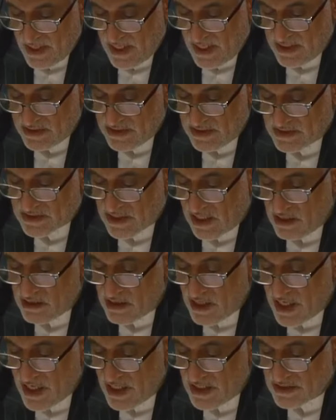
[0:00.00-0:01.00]
and its
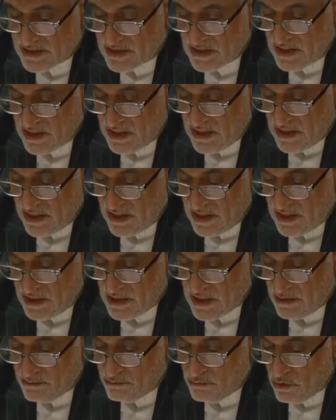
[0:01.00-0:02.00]
allies
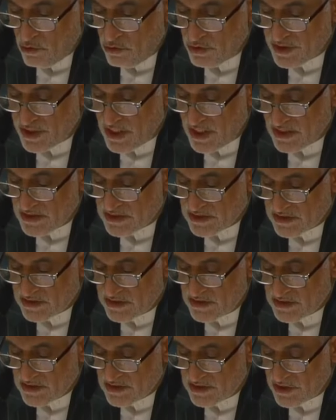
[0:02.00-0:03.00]
emboldens
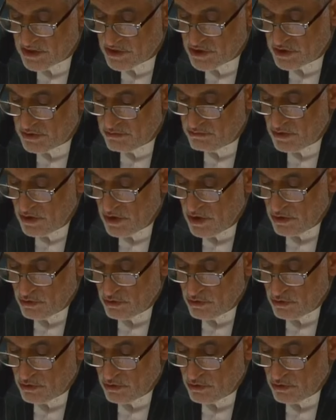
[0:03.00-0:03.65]
this regime